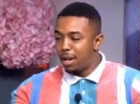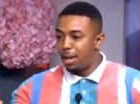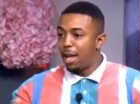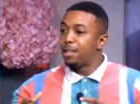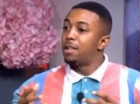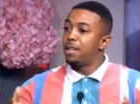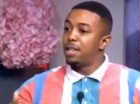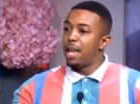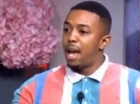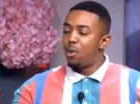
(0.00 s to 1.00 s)
Like the other
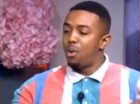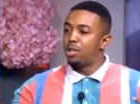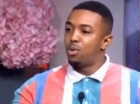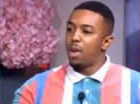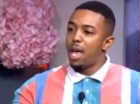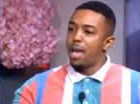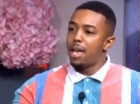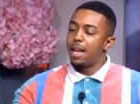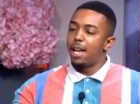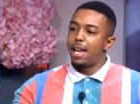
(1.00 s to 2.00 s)
day I went to
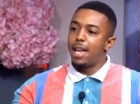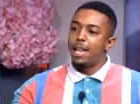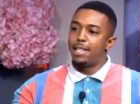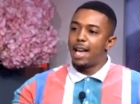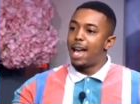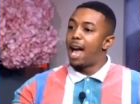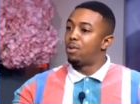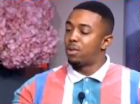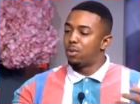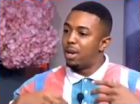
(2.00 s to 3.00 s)
a a Thai
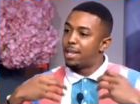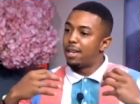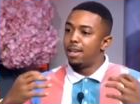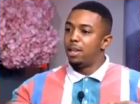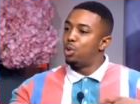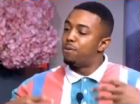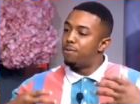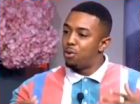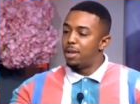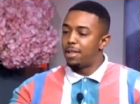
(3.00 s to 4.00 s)
house. Mm-hmm. They do
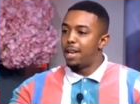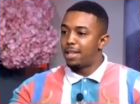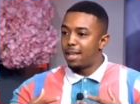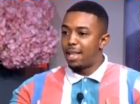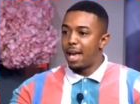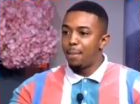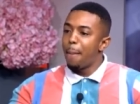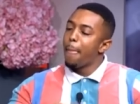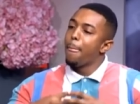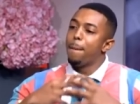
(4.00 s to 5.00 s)
food and things like that.
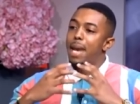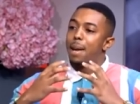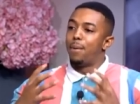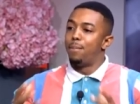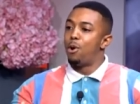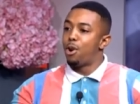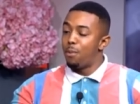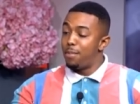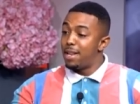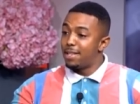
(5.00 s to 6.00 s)
And I promoted
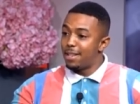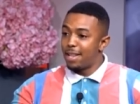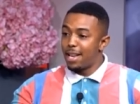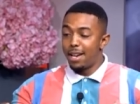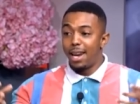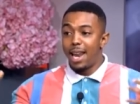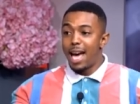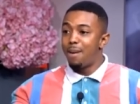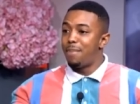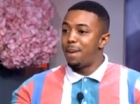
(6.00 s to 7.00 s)
her business and a
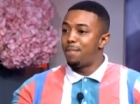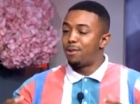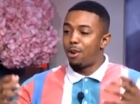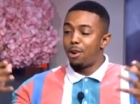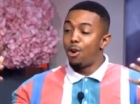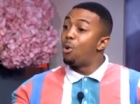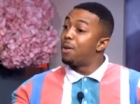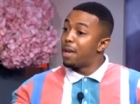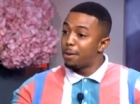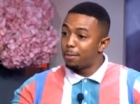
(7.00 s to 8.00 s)
lot of people started
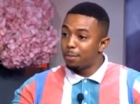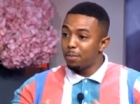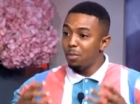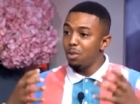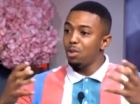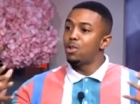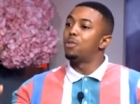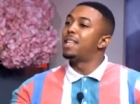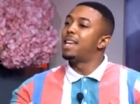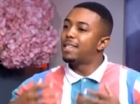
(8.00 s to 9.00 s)
going there. So
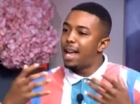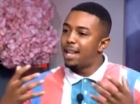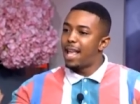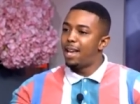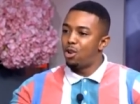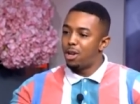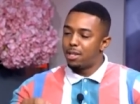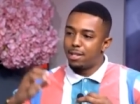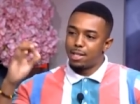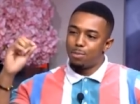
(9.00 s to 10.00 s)
things like that, you know,
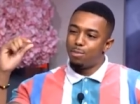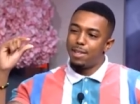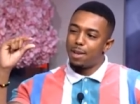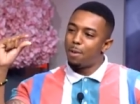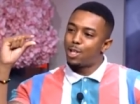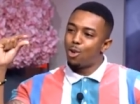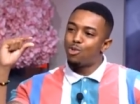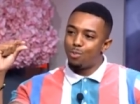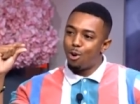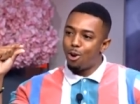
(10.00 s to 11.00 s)
this is something so
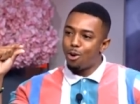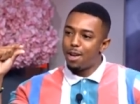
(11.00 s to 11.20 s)
small